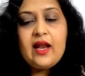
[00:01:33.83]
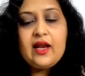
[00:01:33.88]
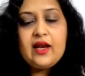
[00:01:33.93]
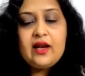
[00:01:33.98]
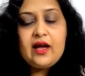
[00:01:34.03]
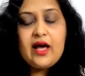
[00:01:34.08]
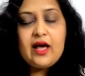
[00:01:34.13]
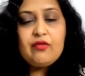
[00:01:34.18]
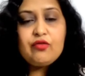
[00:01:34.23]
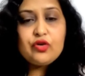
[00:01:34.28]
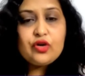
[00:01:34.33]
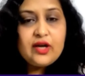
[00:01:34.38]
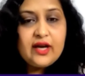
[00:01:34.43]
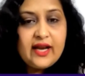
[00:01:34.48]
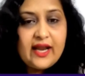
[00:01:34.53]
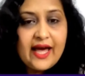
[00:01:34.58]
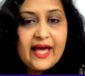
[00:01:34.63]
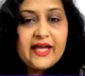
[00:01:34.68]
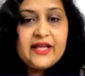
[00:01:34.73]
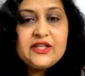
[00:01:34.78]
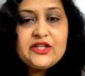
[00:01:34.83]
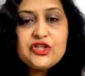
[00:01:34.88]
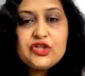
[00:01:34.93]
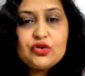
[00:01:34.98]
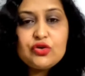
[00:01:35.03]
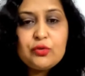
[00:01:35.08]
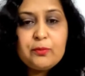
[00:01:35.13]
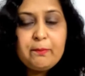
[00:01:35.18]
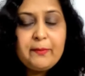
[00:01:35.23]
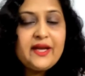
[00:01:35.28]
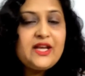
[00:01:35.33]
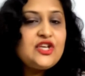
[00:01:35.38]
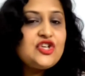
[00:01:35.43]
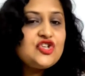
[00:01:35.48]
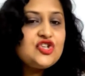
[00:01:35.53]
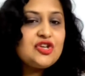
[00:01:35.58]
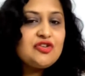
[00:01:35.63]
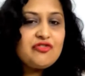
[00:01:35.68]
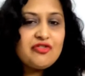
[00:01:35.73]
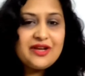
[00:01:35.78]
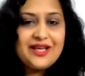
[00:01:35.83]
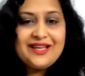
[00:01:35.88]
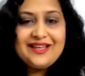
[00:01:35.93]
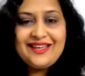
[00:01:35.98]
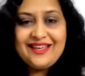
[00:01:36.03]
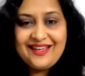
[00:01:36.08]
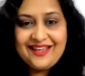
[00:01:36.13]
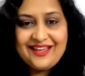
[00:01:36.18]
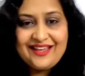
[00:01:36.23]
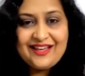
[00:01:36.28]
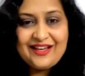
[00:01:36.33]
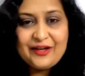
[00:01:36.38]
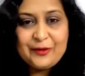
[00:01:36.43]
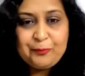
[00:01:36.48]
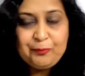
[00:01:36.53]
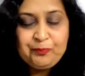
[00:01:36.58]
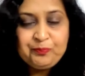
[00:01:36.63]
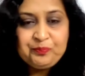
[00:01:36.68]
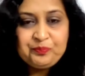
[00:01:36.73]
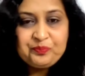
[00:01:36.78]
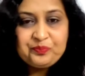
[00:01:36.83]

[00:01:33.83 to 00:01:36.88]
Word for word: I'll i would like to mention reiki here